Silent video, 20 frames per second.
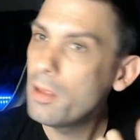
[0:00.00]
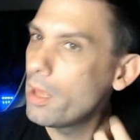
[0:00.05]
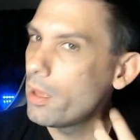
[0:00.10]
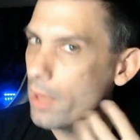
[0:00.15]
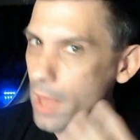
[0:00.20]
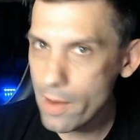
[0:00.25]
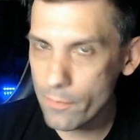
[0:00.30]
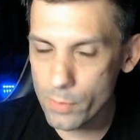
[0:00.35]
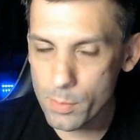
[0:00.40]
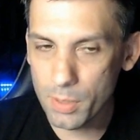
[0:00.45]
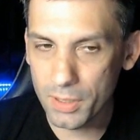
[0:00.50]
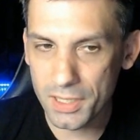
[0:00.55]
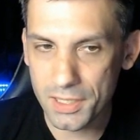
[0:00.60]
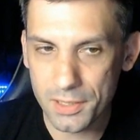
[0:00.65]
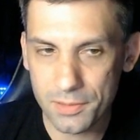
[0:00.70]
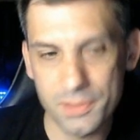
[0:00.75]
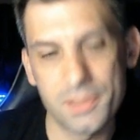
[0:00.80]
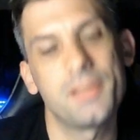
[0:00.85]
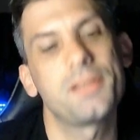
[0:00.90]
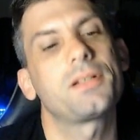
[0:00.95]
Everybody
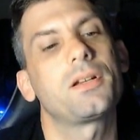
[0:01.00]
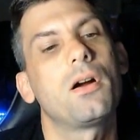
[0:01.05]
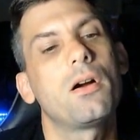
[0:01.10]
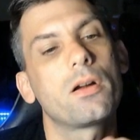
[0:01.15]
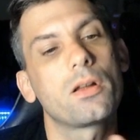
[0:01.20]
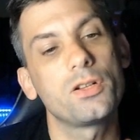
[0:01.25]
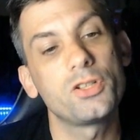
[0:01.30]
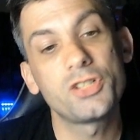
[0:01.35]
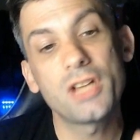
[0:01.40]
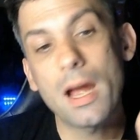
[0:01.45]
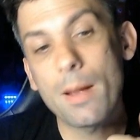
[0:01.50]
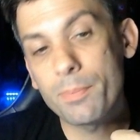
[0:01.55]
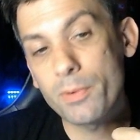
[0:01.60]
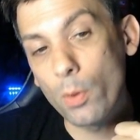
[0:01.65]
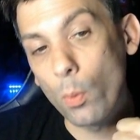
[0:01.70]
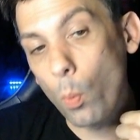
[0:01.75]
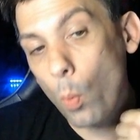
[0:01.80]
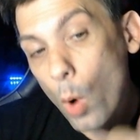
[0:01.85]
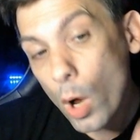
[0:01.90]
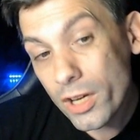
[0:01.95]
knows this card. On Chapter
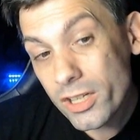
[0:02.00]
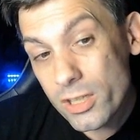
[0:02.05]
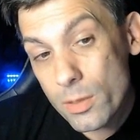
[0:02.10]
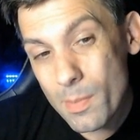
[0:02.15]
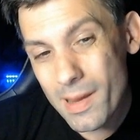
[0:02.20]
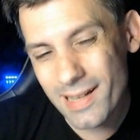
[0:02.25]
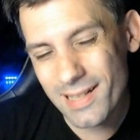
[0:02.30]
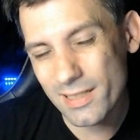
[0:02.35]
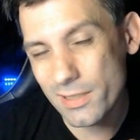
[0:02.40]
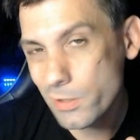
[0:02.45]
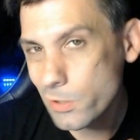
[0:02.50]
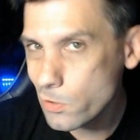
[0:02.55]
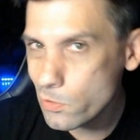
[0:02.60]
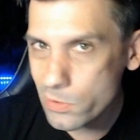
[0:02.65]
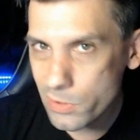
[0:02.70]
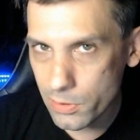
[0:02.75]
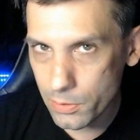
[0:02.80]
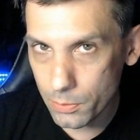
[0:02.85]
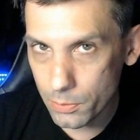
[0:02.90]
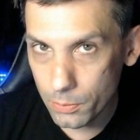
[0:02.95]
1, you make a
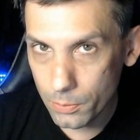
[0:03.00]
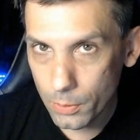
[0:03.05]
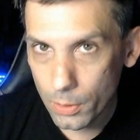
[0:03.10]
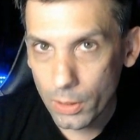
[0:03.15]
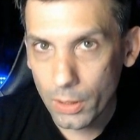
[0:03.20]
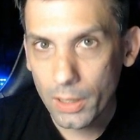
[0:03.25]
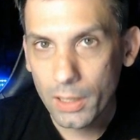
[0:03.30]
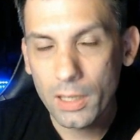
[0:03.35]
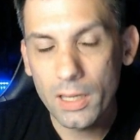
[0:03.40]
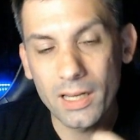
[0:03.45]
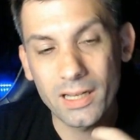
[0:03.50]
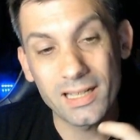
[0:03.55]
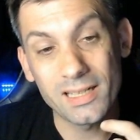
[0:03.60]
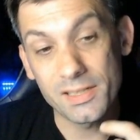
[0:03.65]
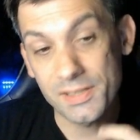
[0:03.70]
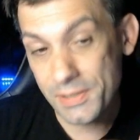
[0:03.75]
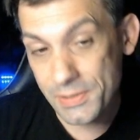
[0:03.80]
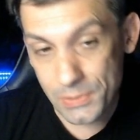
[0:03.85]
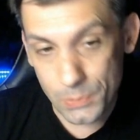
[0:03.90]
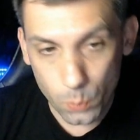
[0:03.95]
2/2. It can
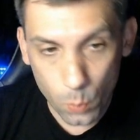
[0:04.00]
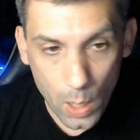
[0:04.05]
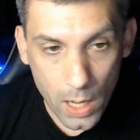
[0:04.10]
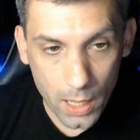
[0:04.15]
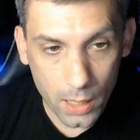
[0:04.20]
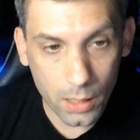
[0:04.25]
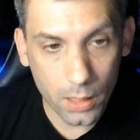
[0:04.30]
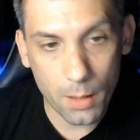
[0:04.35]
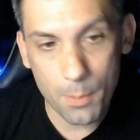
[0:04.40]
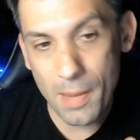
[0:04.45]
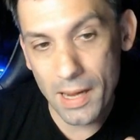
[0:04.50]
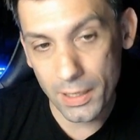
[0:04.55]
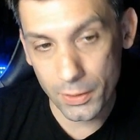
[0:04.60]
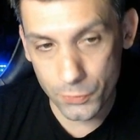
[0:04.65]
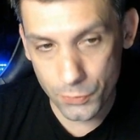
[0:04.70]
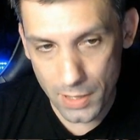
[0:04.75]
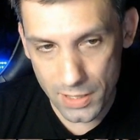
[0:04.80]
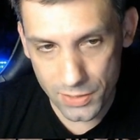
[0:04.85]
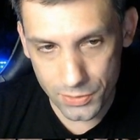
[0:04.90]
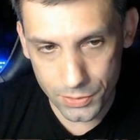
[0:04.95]
swing and make a
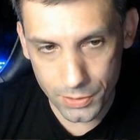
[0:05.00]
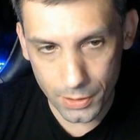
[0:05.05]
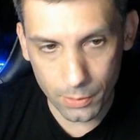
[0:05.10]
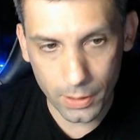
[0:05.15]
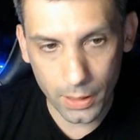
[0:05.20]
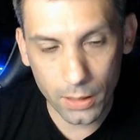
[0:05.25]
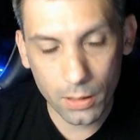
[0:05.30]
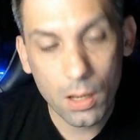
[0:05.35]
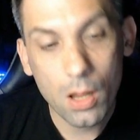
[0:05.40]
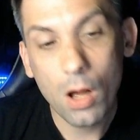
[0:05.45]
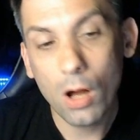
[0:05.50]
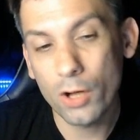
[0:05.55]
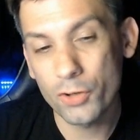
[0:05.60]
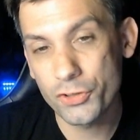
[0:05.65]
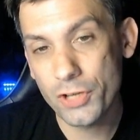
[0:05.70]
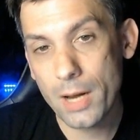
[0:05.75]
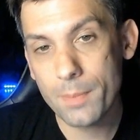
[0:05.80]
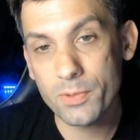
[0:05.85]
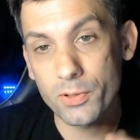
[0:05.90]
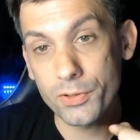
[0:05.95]
treasure token. On
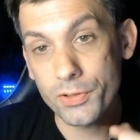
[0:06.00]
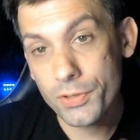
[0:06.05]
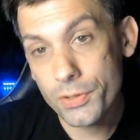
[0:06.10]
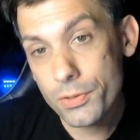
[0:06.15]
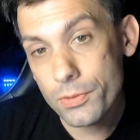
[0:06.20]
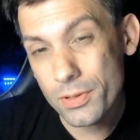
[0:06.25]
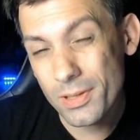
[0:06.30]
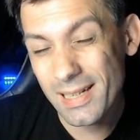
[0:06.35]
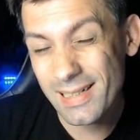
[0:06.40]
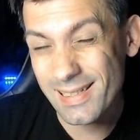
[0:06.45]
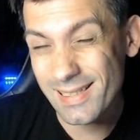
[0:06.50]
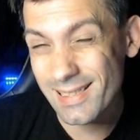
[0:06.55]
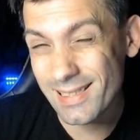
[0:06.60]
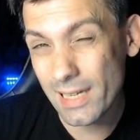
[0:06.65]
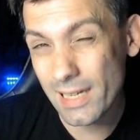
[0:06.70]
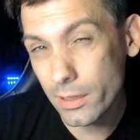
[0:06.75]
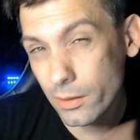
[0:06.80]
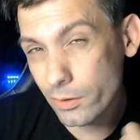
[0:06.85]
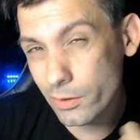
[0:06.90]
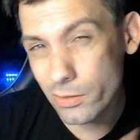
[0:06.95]
Chapter 2, you get to
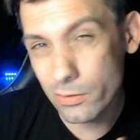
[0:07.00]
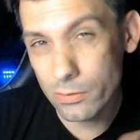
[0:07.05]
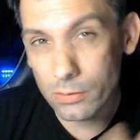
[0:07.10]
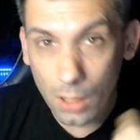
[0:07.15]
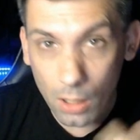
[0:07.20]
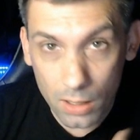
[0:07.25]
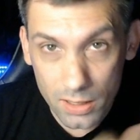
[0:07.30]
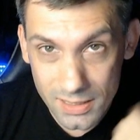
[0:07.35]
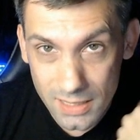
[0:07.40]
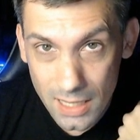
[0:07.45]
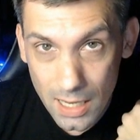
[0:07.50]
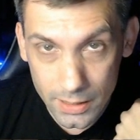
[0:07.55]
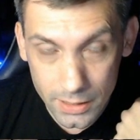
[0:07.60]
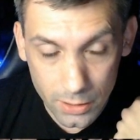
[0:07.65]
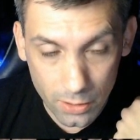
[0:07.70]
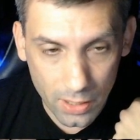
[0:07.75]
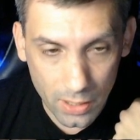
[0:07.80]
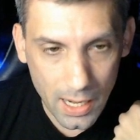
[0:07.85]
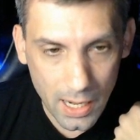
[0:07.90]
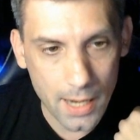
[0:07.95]
cycle 2 cards out of your
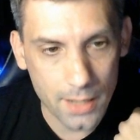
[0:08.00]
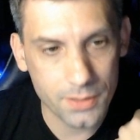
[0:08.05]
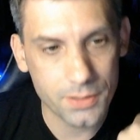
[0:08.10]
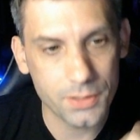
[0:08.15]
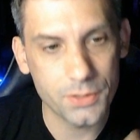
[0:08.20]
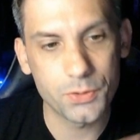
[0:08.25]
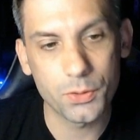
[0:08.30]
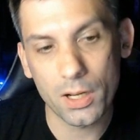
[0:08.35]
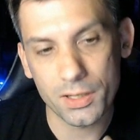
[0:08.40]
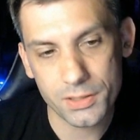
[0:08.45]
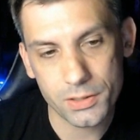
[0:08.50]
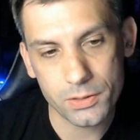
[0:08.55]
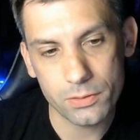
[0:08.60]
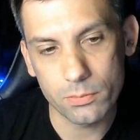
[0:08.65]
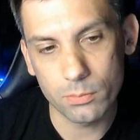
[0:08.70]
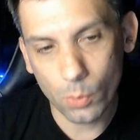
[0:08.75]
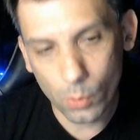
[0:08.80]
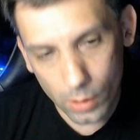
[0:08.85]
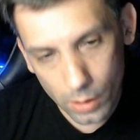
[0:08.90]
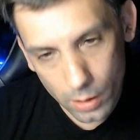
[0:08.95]
hand to draw 2
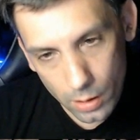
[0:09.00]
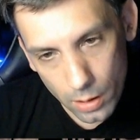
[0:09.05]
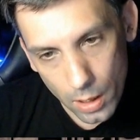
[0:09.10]
more.